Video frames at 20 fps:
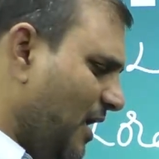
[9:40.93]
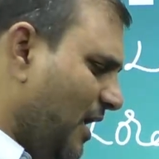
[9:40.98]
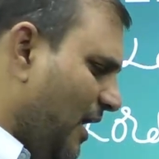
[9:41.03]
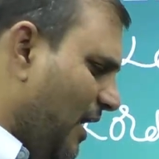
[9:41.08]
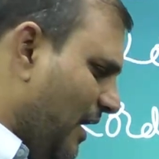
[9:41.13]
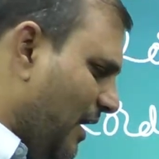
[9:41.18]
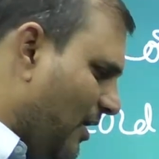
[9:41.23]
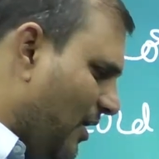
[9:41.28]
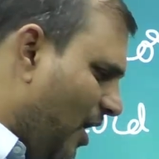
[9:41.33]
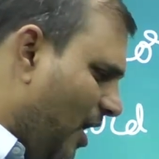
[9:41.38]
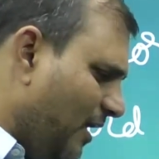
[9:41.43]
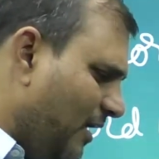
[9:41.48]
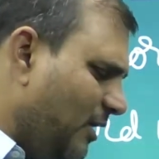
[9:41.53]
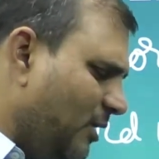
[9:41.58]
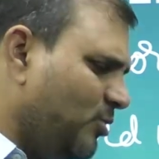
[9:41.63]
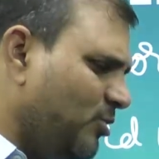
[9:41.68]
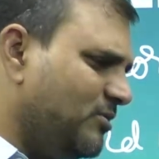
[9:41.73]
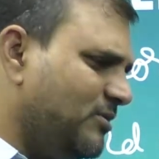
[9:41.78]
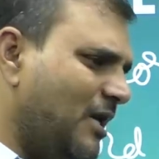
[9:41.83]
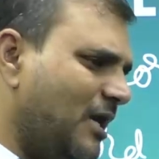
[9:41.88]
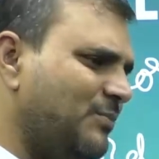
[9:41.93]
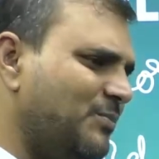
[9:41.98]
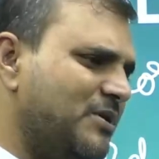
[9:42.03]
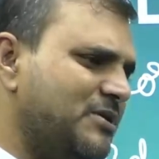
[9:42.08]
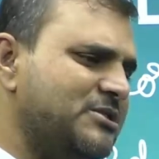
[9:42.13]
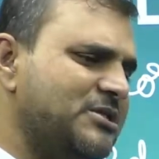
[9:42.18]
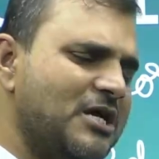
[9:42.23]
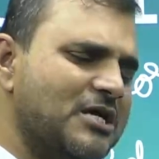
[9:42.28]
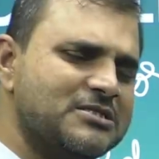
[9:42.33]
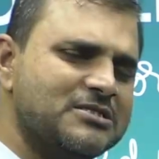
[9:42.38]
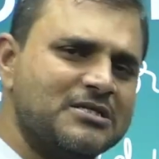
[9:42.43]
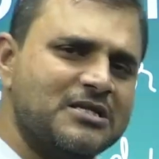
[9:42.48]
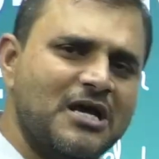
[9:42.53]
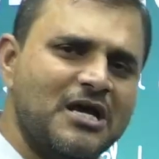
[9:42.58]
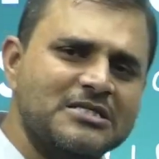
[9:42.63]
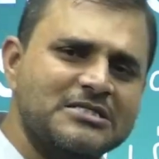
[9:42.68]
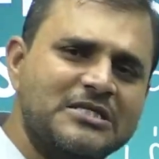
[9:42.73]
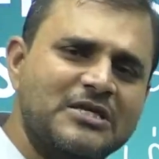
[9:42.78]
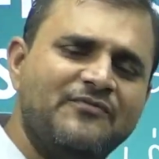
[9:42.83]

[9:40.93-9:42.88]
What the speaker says: According to Dharma Shastras,